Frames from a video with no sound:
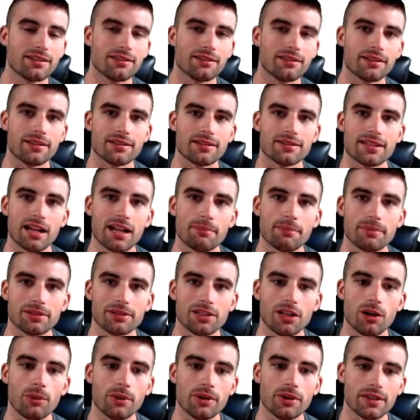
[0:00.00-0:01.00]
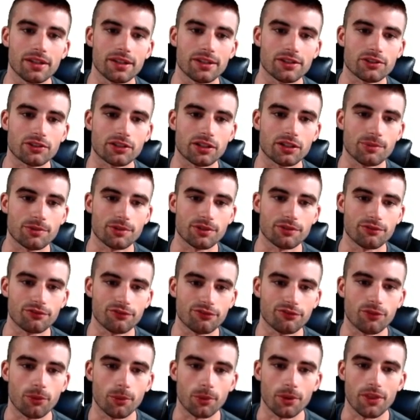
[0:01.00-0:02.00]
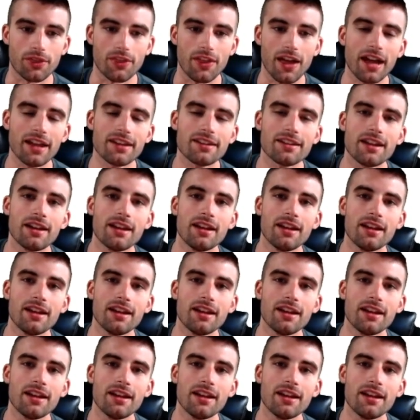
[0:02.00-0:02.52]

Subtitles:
link is down below in the description for that.